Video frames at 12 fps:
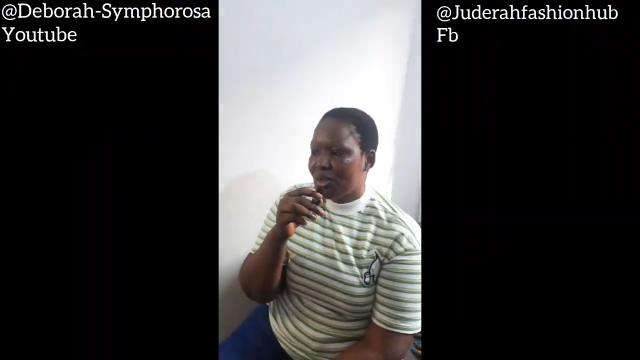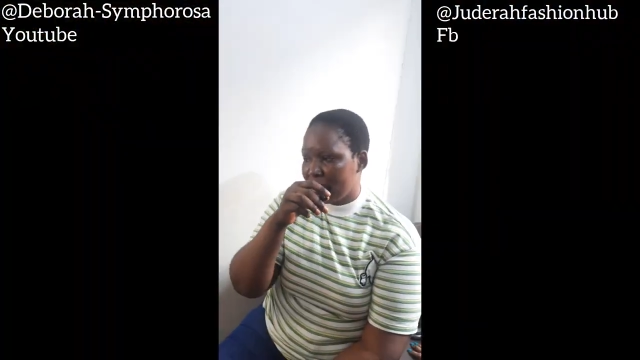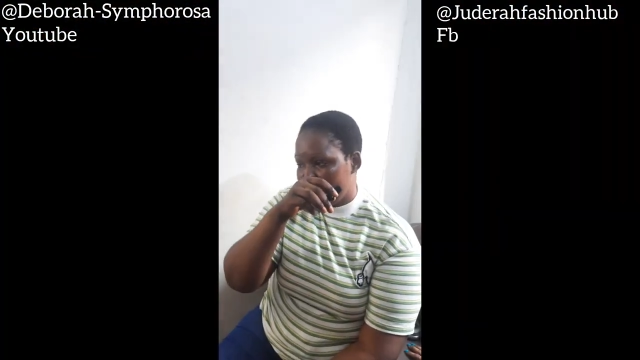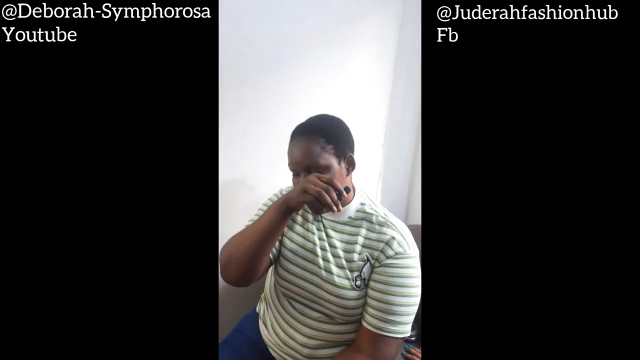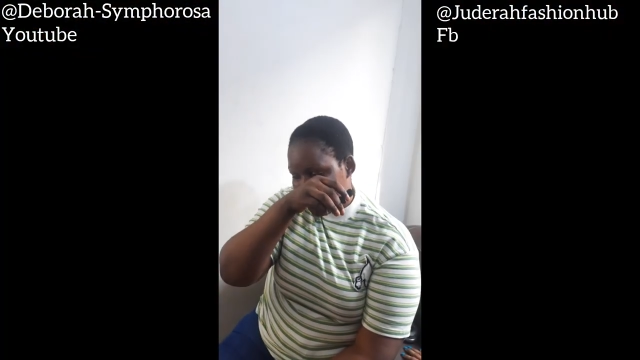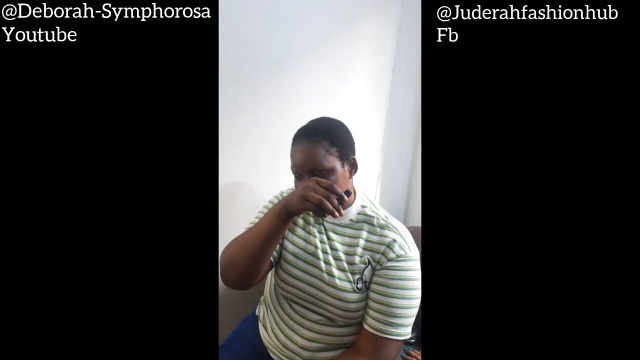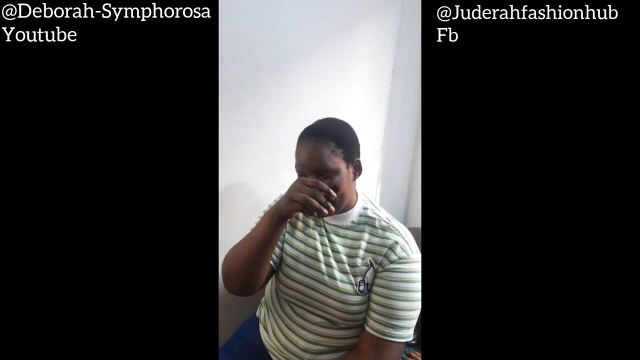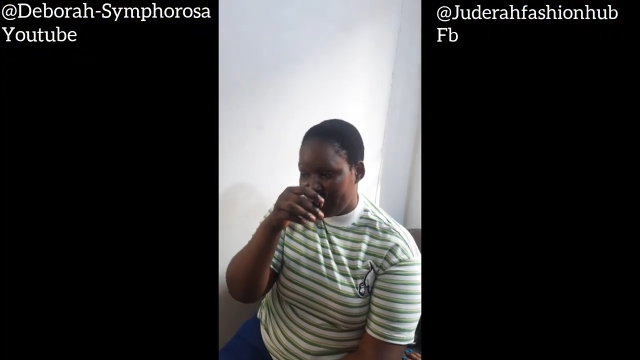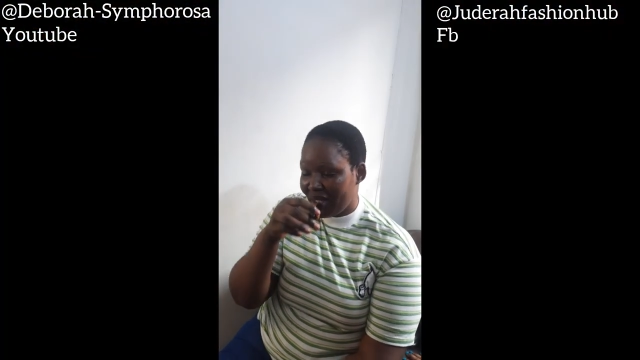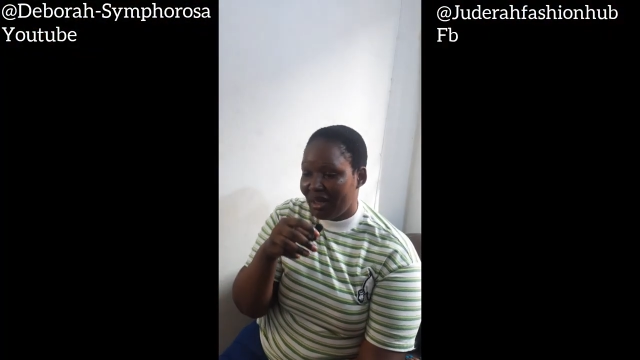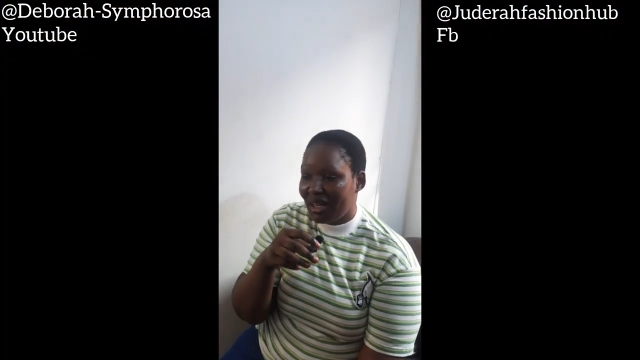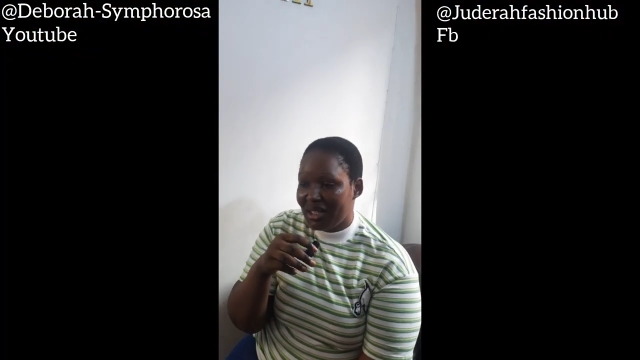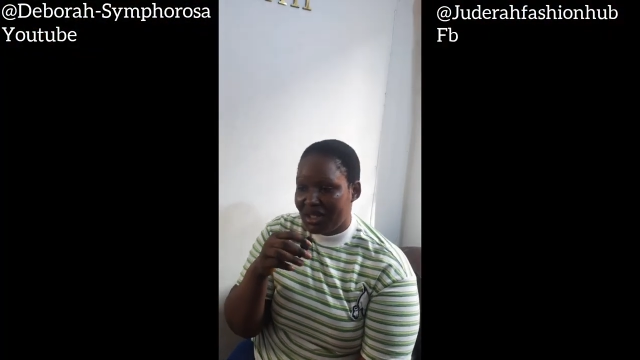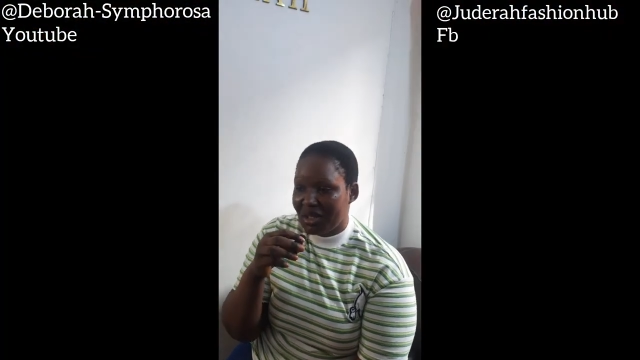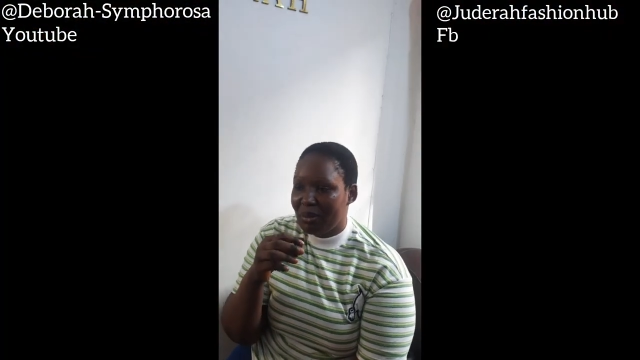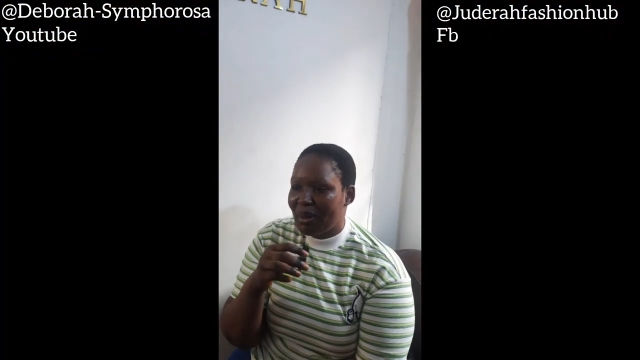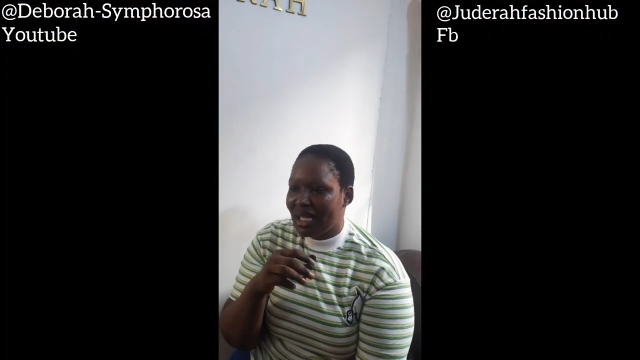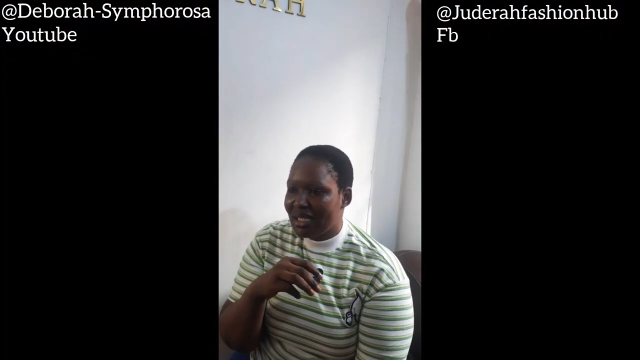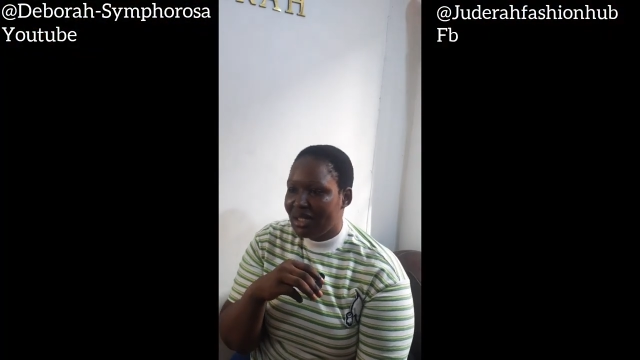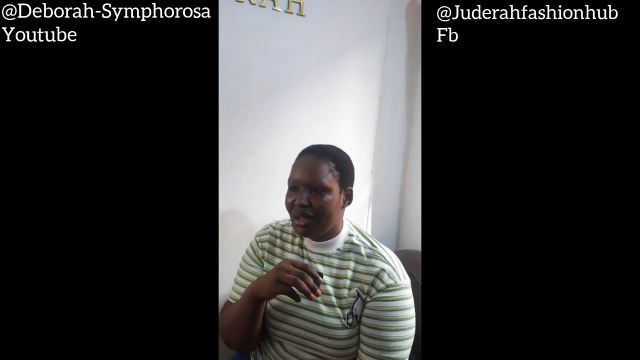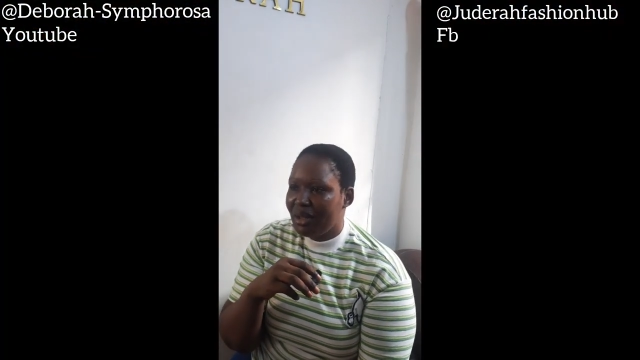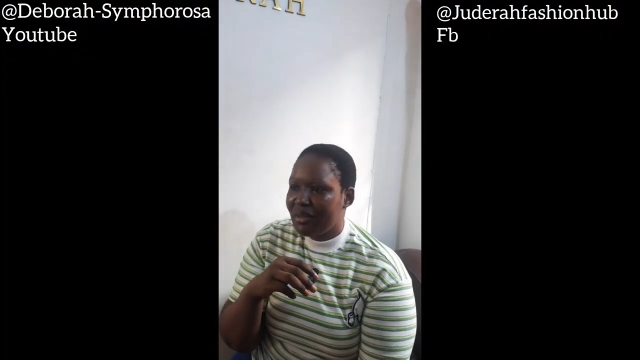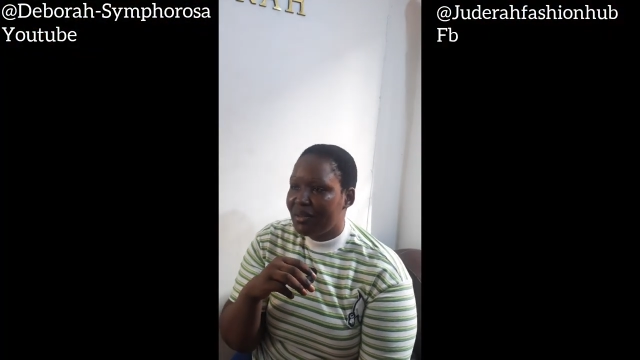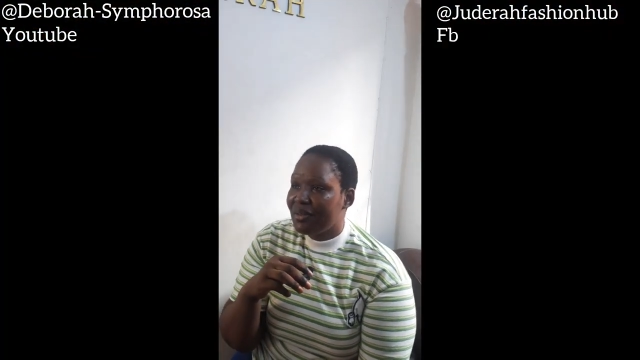to the graduation party
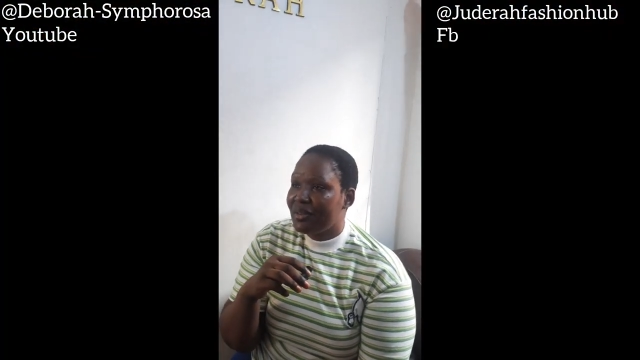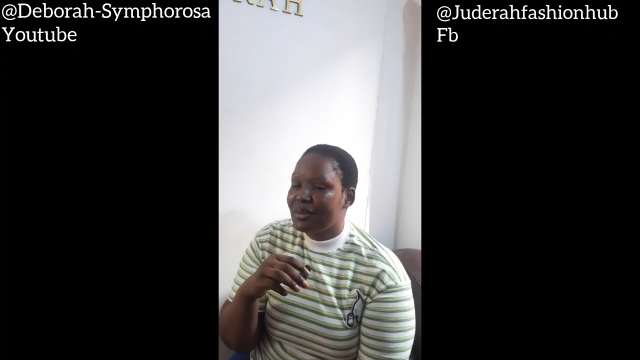of